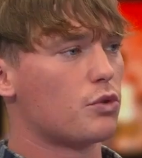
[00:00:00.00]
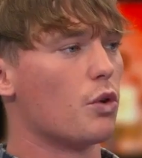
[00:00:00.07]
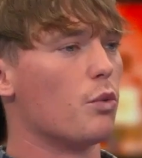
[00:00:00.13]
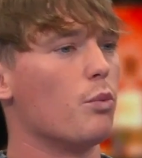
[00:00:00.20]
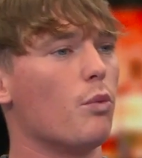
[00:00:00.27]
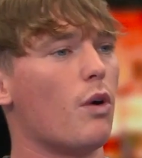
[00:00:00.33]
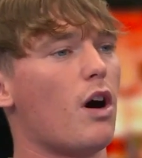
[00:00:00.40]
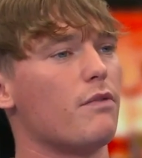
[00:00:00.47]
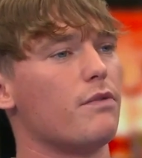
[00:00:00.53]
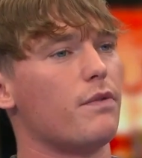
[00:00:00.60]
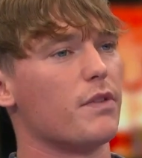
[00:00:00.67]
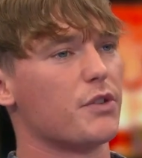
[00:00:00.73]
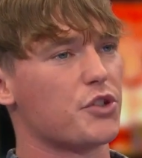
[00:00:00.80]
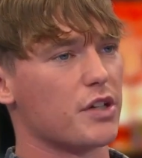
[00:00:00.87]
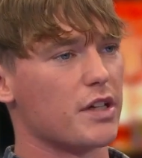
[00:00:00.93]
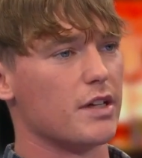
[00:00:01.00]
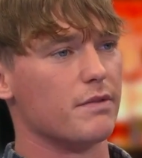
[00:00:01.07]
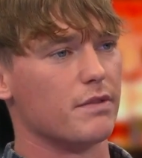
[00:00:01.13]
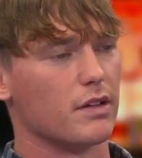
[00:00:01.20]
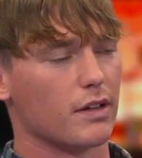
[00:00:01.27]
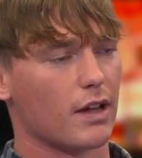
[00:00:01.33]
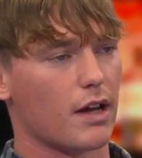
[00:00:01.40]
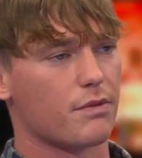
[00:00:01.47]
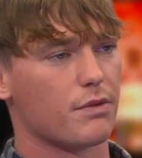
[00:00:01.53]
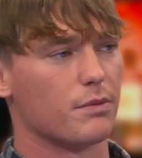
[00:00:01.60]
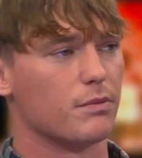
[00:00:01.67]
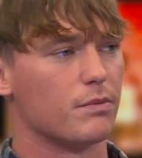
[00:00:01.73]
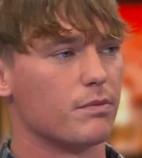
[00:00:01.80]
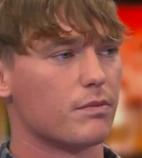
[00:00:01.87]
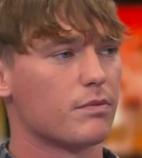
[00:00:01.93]
done what I've achieved in life,
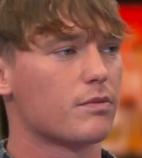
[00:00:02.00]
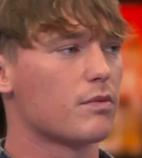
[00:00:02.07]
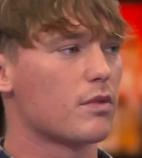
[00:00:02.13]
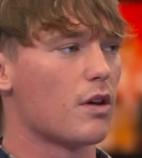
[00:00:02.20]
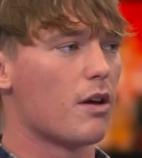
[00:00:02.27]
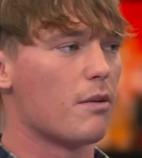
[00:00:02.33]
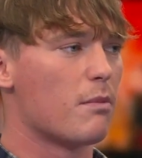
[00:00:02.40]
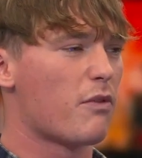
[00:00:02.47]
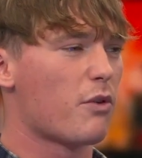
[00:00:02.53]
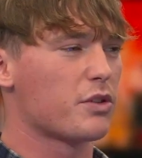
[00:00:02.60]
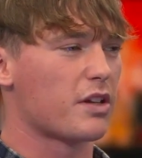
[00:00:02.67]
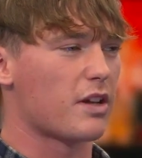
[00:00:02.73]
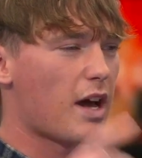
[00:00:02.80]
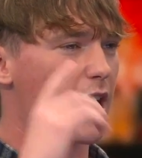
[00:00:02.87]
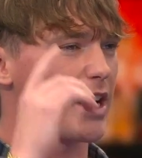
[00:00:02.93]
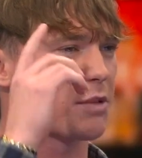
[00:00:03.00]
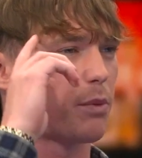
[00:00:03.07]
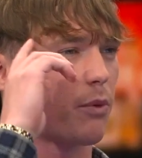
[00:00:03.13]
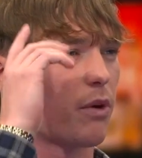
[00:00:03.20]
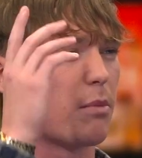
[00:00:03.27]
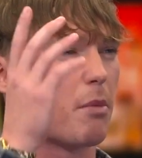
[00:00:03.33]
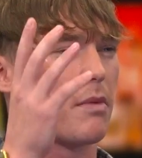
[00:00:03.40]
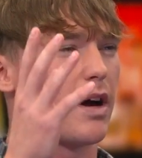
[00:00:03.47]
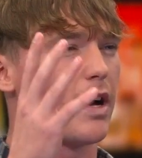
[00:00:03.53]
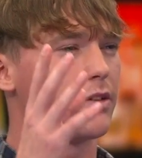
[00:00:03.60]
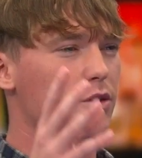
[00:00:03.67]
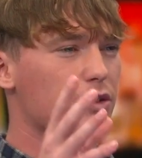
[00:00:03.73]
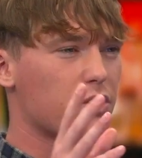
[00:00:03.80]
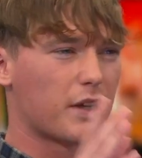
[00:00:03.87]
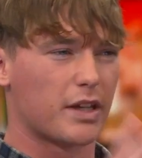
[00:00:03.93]
and um, I've always had a high spirit in my mind
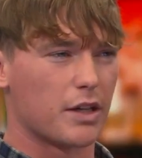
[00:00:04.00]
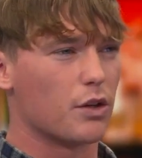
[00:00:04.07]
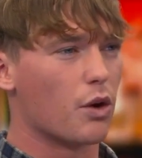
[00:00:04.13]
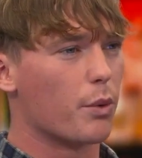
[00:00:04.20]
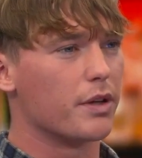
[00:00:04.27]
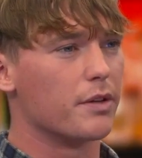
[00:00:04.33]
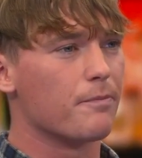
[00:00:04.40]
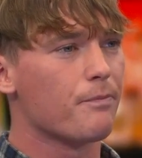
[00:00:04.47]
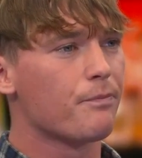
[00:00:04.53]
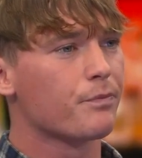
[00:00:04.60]
just to keep going.